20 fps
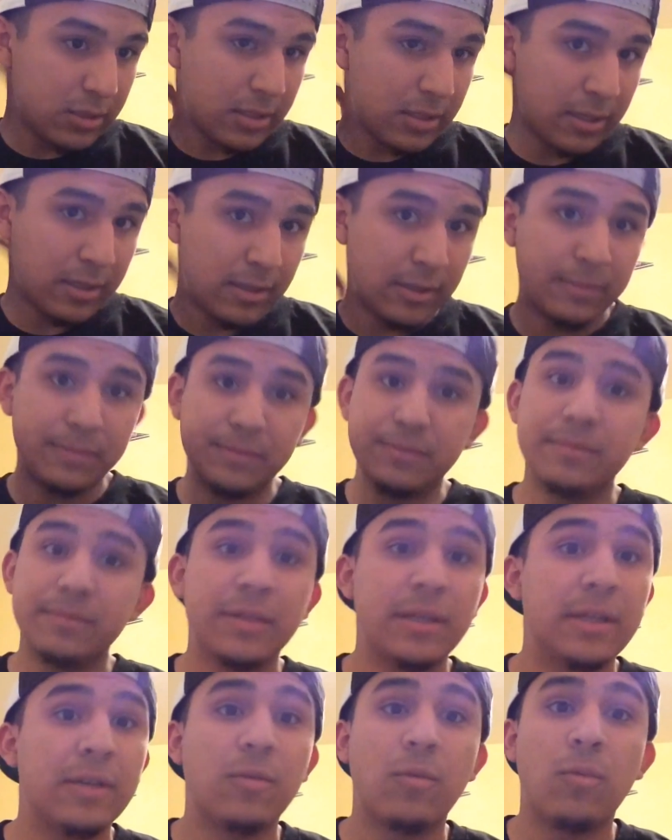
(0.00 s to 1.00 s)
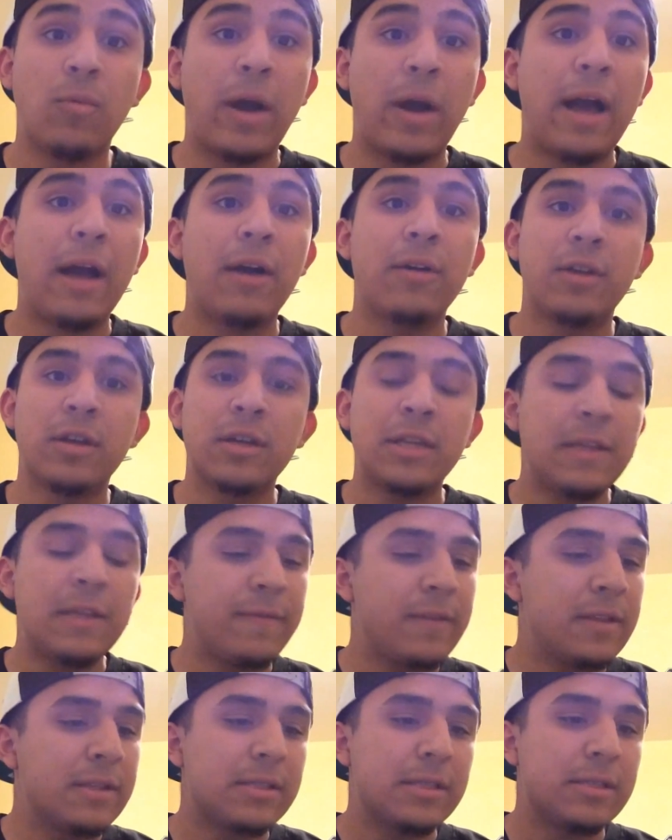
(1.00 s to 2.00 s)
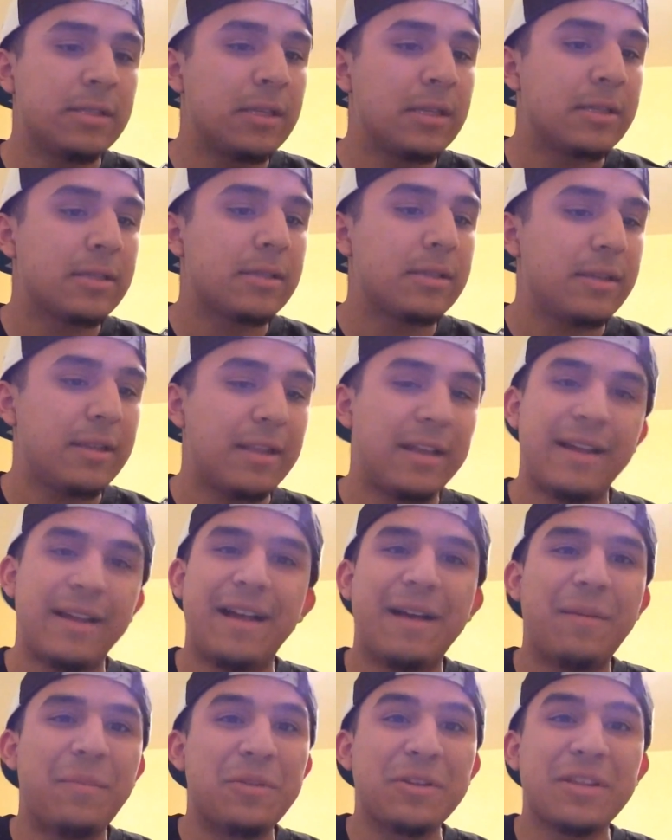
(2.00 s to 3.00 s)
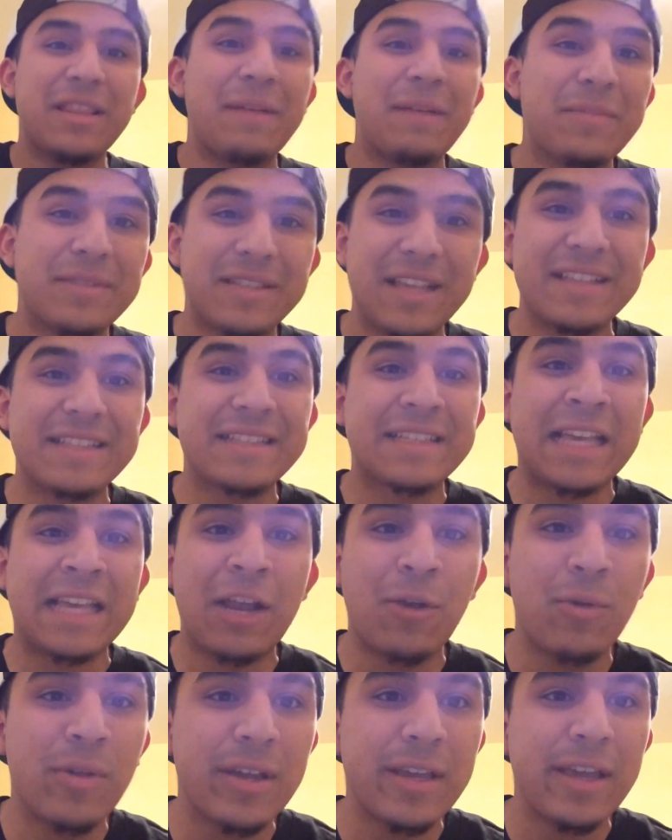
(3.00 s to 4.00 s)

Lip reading: But wow, our defense is just, look at that, I'm going to say scary